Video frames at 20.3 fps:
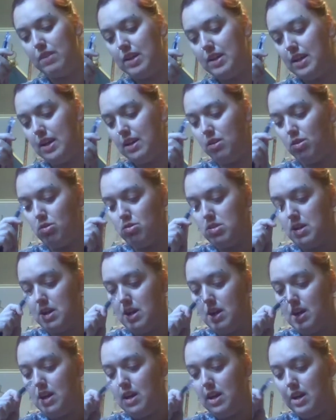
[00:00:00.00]
nails
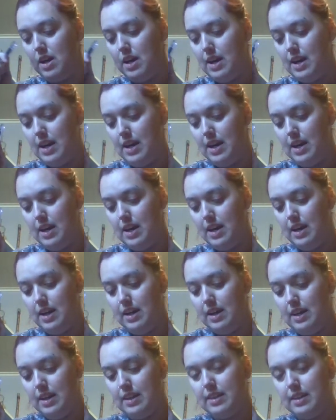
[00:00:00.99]

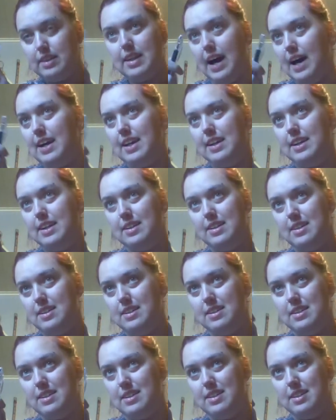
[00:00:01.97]
that
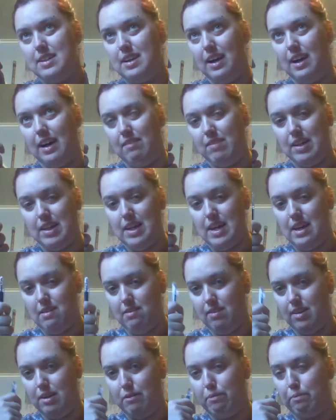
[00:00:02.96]
I'm okay
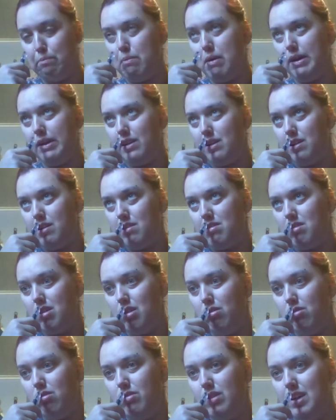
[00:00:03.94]
with, but
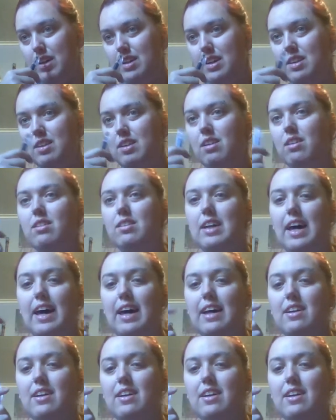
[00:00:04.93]
clothing and all that,